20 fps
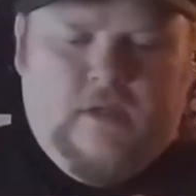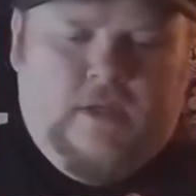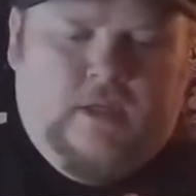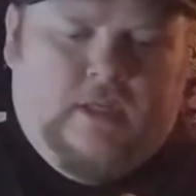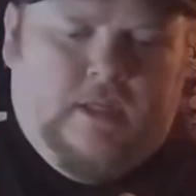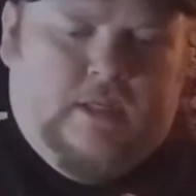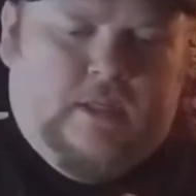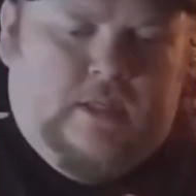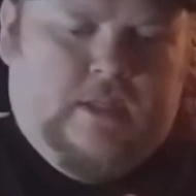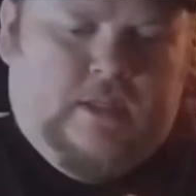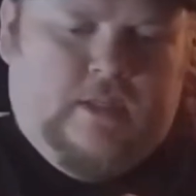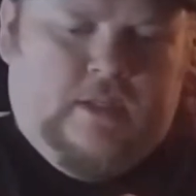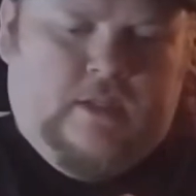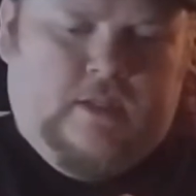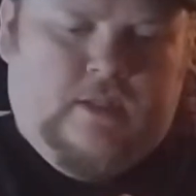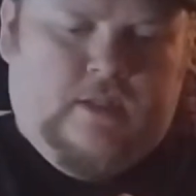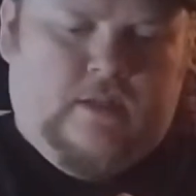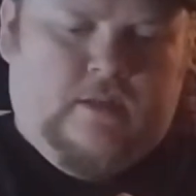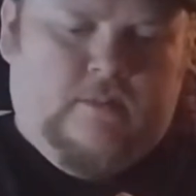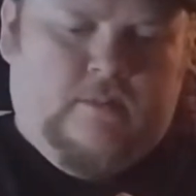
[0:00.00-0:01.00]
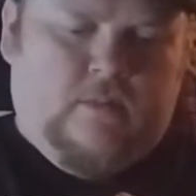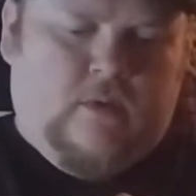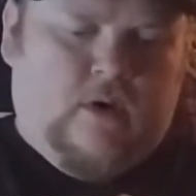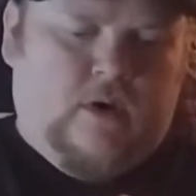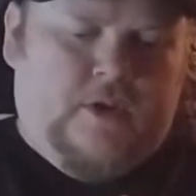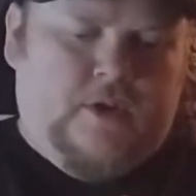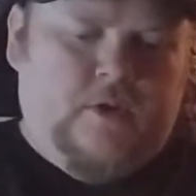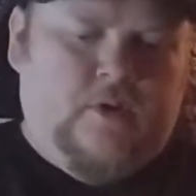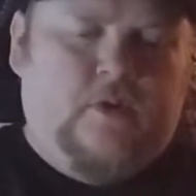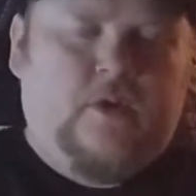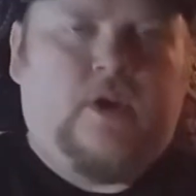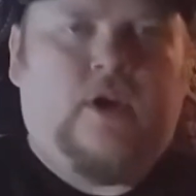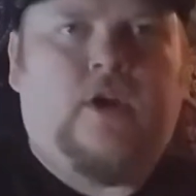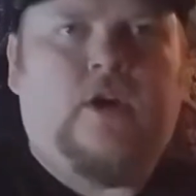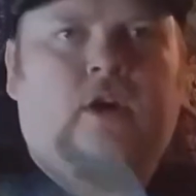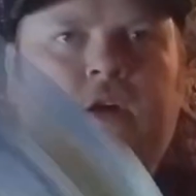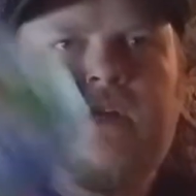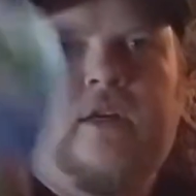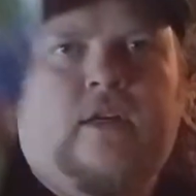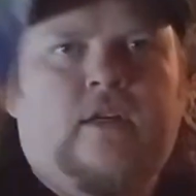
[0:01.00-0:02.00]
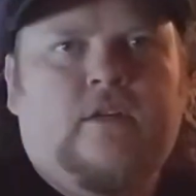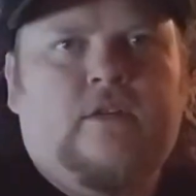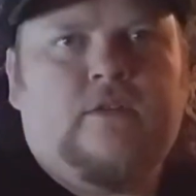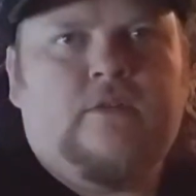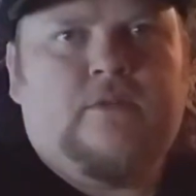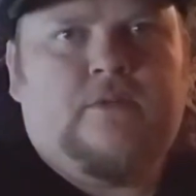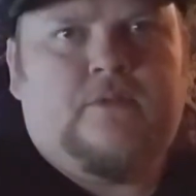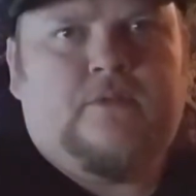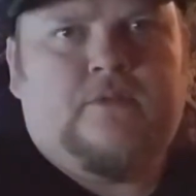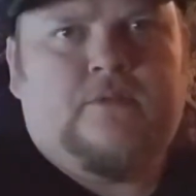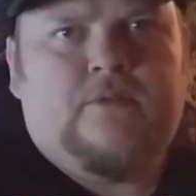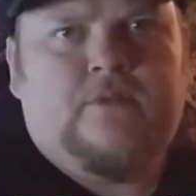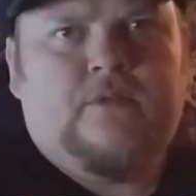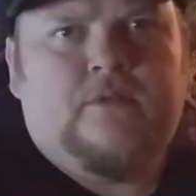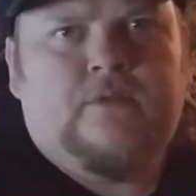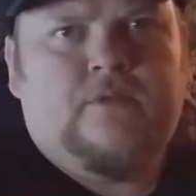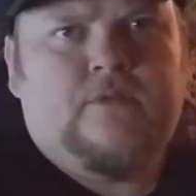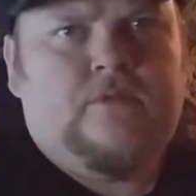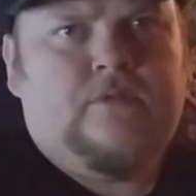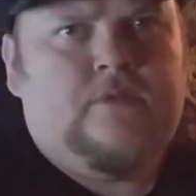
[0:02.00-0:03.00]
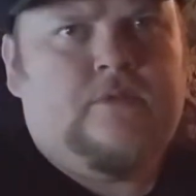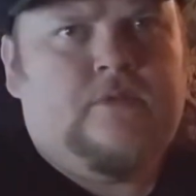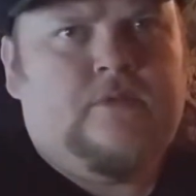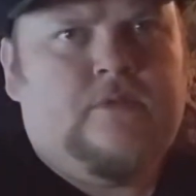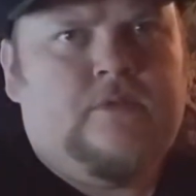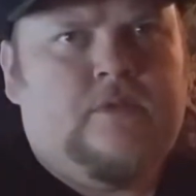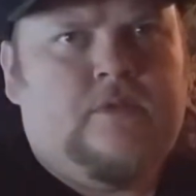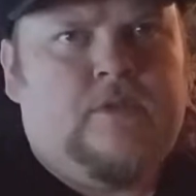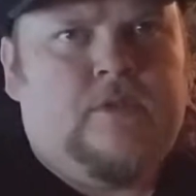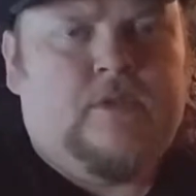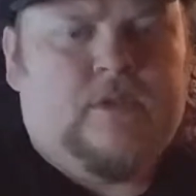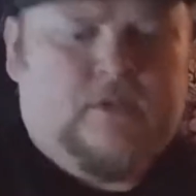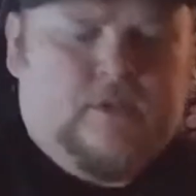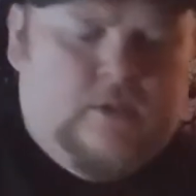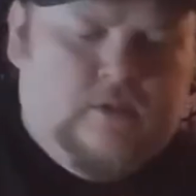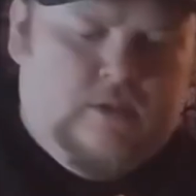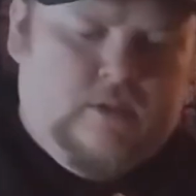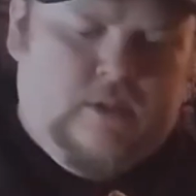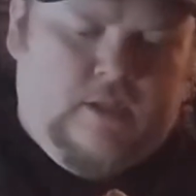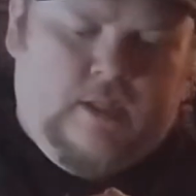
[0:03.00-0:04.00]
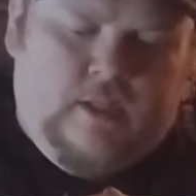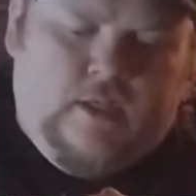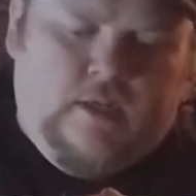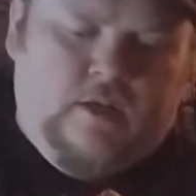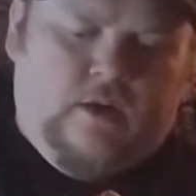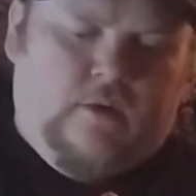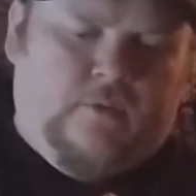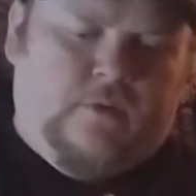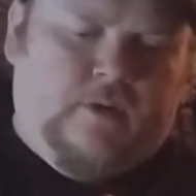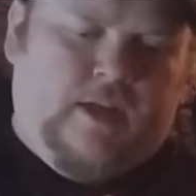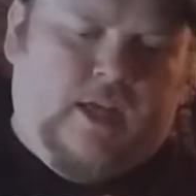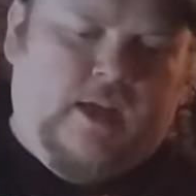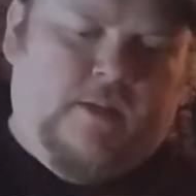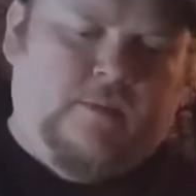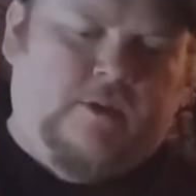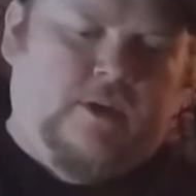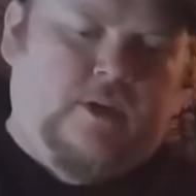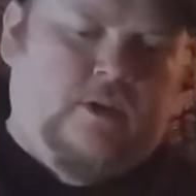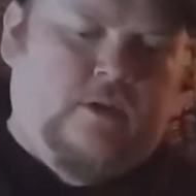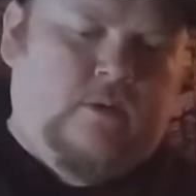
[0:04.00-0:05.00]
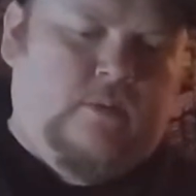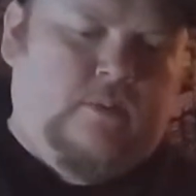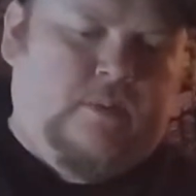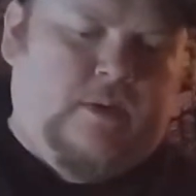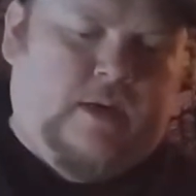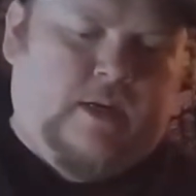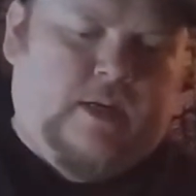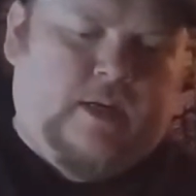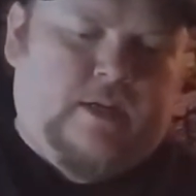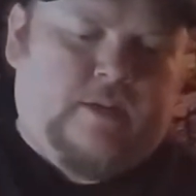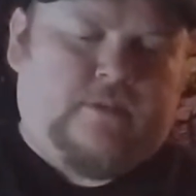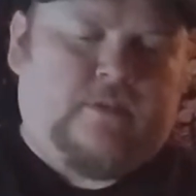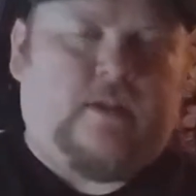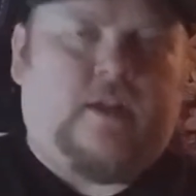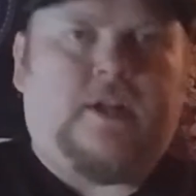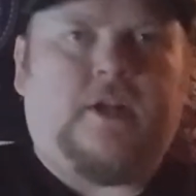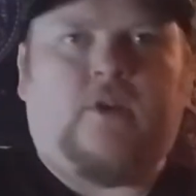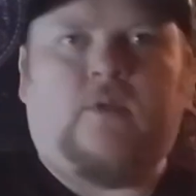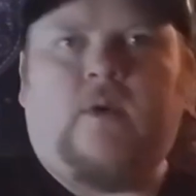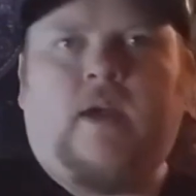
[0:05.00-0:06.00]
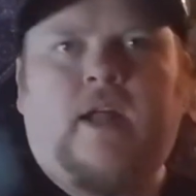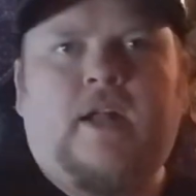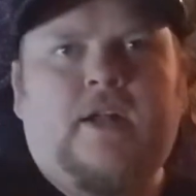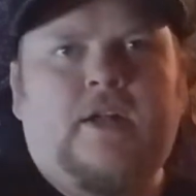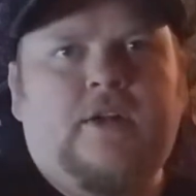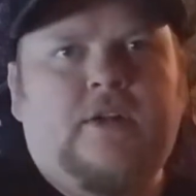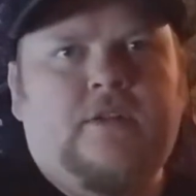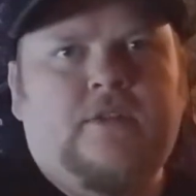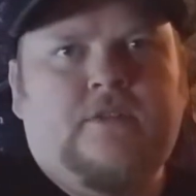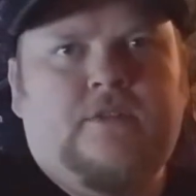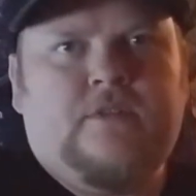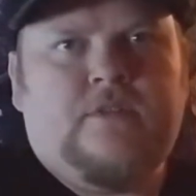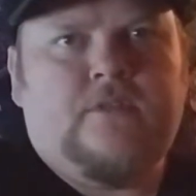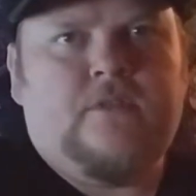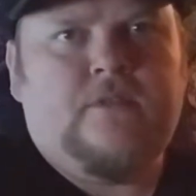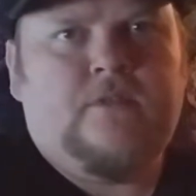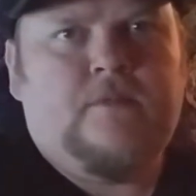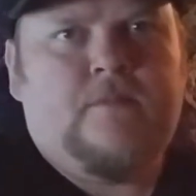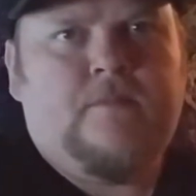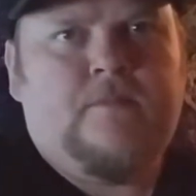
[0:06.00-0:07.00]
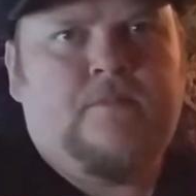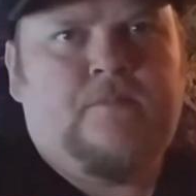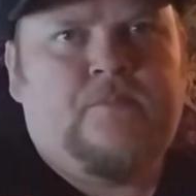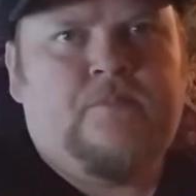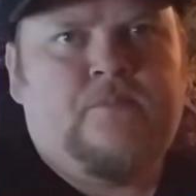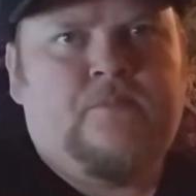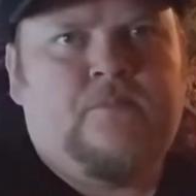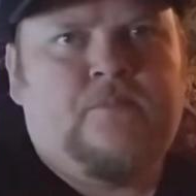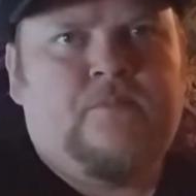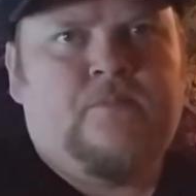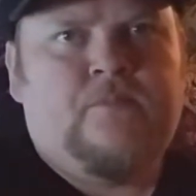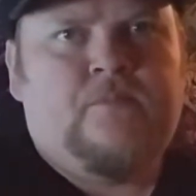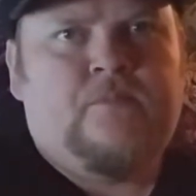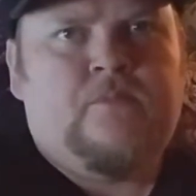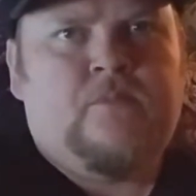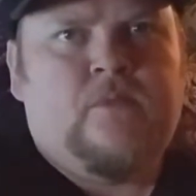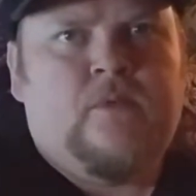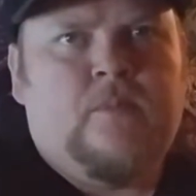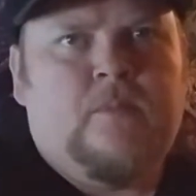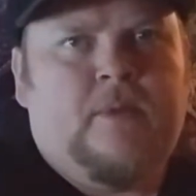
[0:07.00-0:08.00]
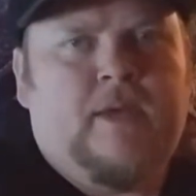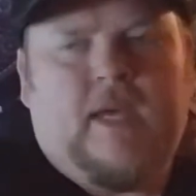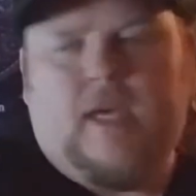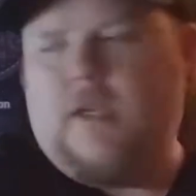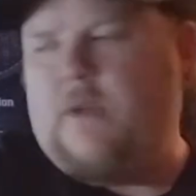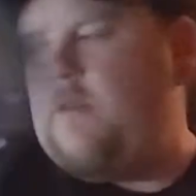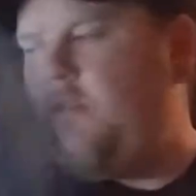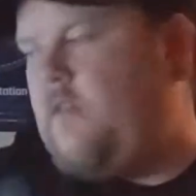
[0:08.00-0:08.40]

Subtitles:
Mario Golf. Again, all for GameCube. Sonic Riders. But yeah, he was